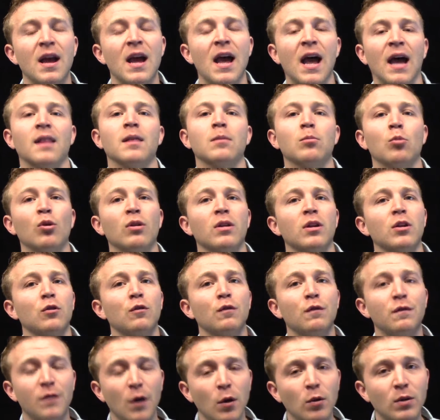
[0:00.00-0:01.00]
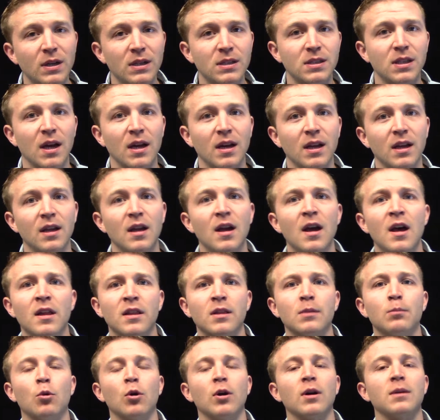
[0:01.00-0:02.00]
And the more that you focus on it,
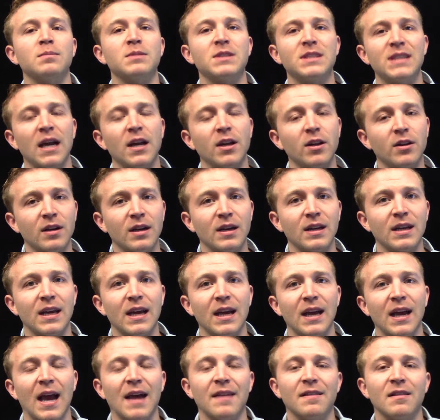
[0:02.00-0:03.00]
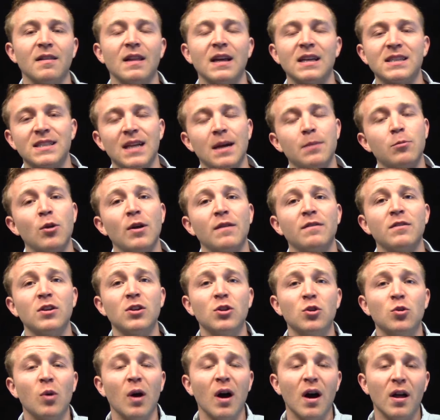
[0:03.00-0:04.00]
the more upset you're gonna get and the less time you have to
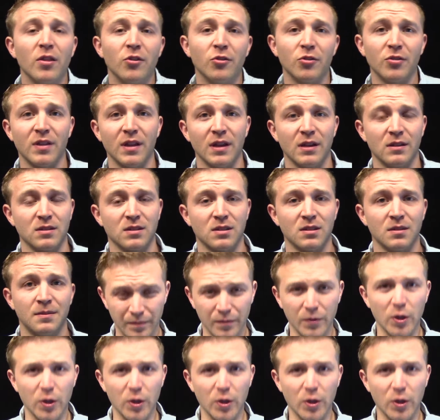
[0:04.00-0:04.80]
do other things.